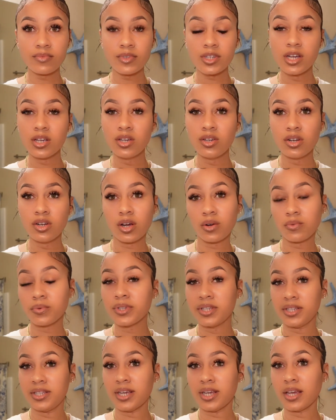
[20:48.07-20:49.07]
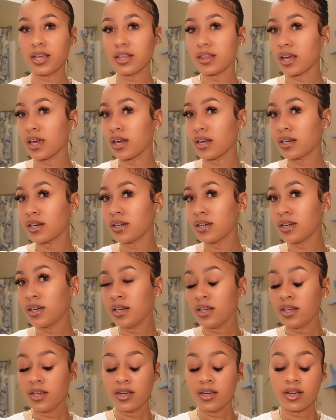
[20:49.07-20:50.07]
you know, really take it there.
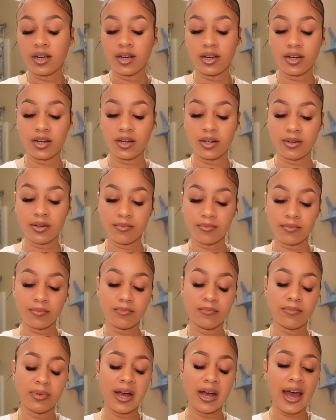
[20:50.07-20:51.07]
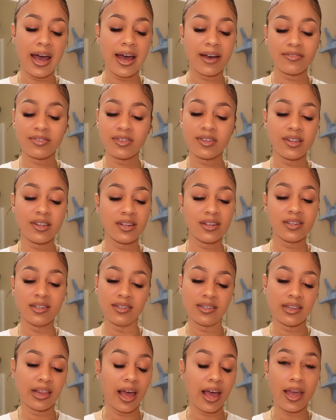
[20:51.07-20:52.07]
But after
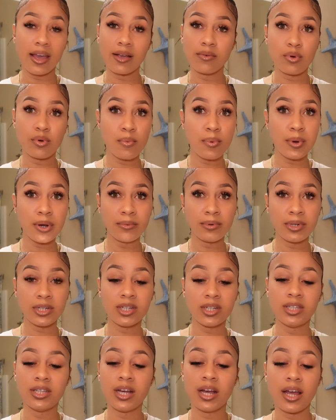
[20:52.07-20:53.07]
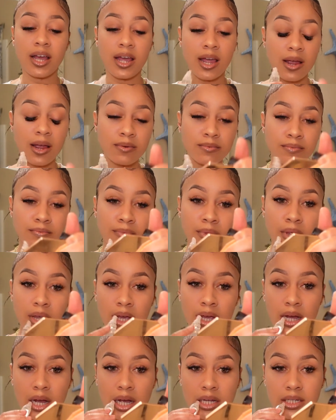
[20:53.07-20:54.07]
this, like, we're pretty much done.
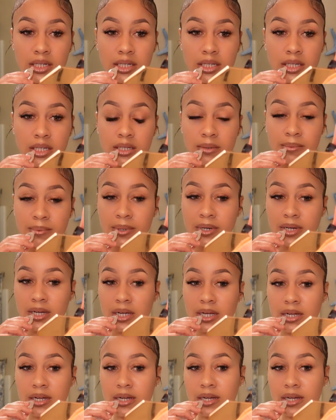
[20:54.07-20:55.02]
I just need to put